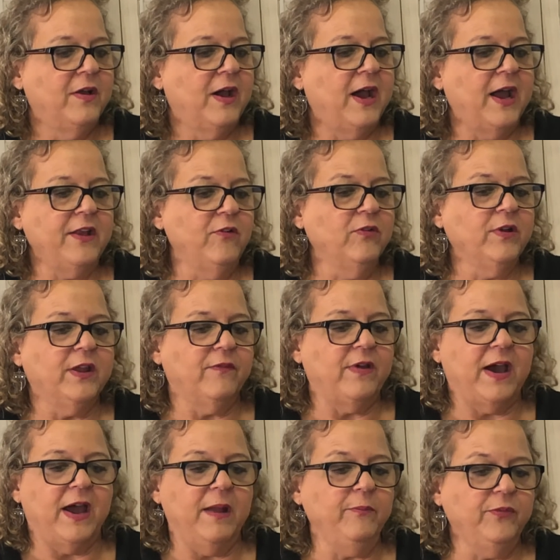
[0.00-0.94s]
I
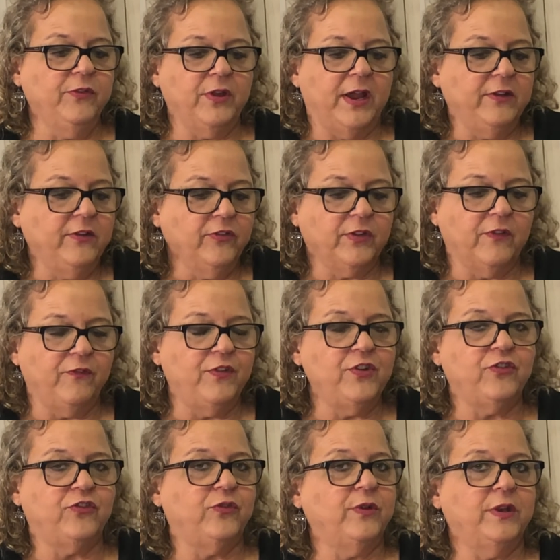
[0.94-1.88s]
just got
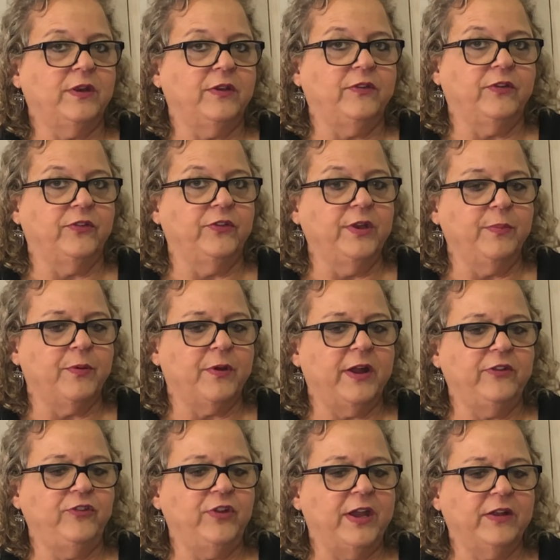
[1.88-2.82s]
finished doing a Disney
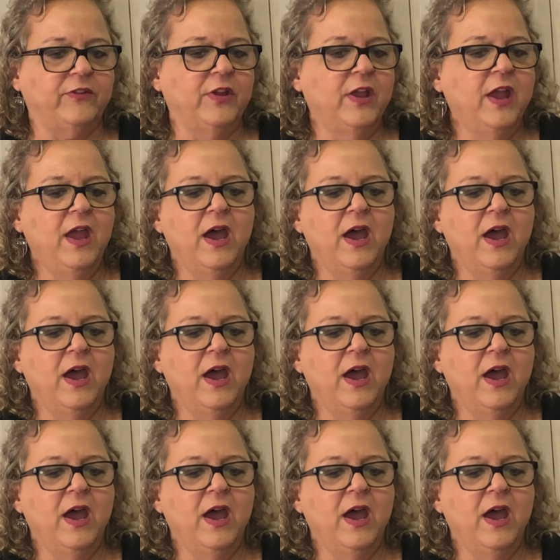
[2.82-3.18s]
project.